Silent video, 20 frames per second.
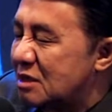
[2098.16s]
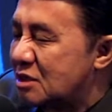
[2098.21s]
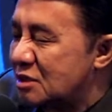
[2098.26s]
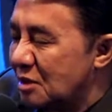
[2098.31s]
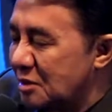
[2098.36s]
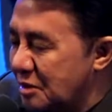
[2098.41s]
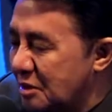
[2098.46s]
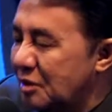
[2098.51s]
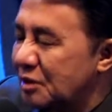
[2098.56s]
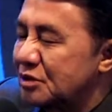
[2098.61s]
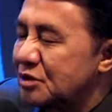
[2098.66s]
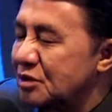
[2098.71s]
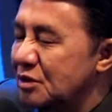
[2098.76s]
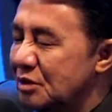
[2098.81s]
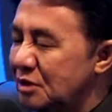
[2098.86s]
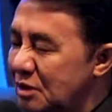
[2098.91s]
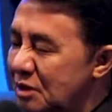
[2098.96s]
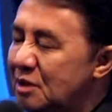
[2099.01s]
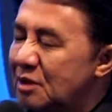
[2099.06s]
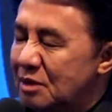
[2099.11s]
is so good to
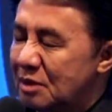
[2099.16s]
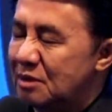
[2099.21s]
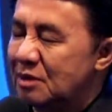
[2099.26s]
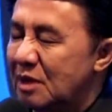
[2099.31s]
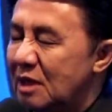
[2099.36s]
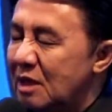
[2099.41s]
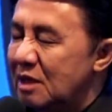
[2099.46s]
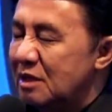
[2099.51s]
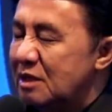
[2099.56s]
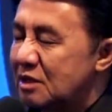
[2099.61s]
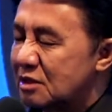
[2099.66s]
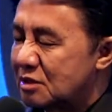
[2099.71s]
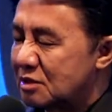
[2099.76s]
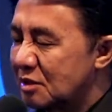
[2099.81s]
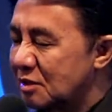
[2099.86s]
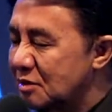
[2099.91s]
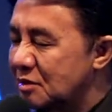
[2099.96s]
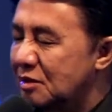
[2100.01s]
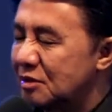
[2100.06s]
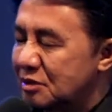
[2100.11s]
you. He is
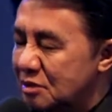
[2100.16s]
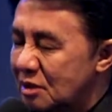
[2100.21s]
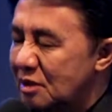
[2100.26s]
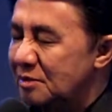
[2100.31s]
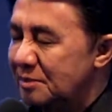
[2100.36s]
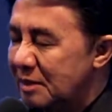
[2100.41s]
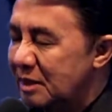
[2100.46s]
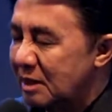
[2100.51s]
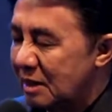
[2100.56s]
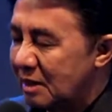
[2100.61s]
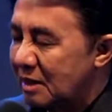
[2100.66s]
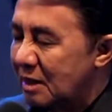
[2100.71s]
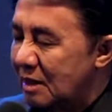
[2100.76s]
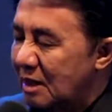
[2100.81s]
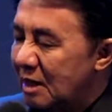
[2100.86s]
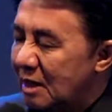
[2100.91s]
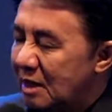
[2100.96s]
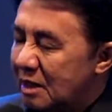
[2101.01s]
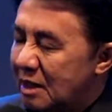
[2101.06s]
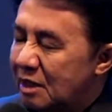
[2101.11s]
so good to me.
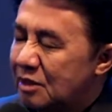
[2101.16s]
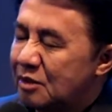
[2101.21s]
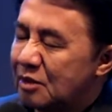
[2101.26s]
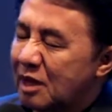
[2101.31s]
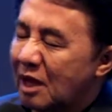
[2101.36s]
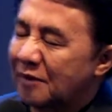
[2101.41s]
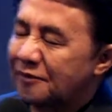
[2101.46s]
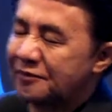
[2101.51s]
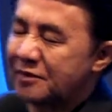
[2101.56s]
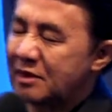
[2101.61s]
Can you give